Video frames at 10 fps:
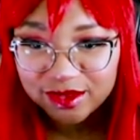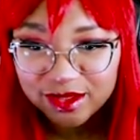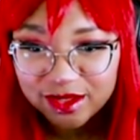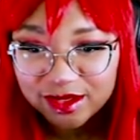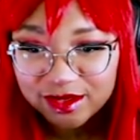
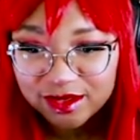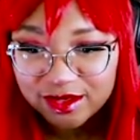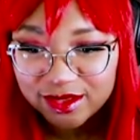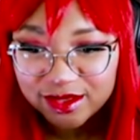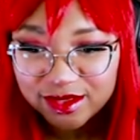click it.
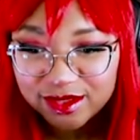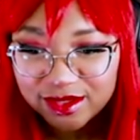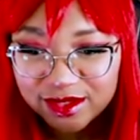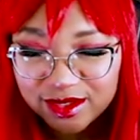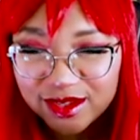
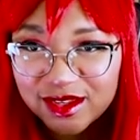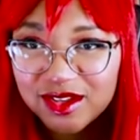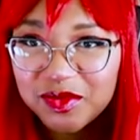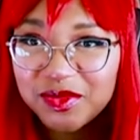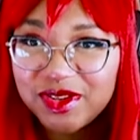
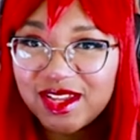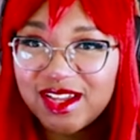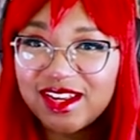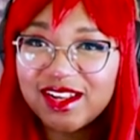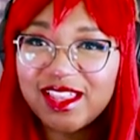But
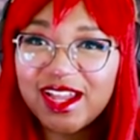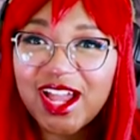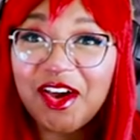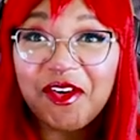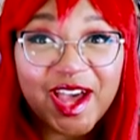yeah, you're
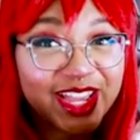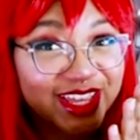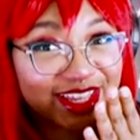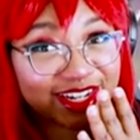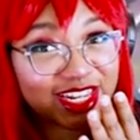like, oh, I
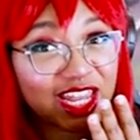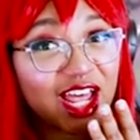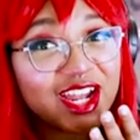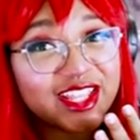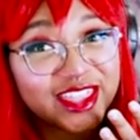can
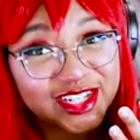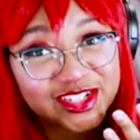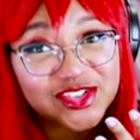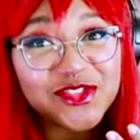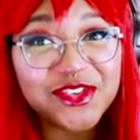lock the
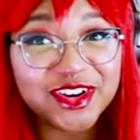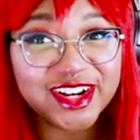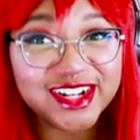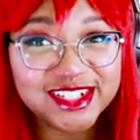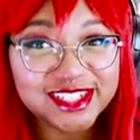
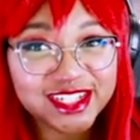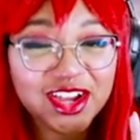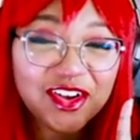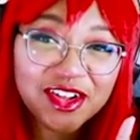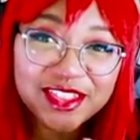doors.
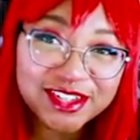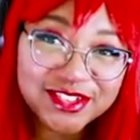Now all the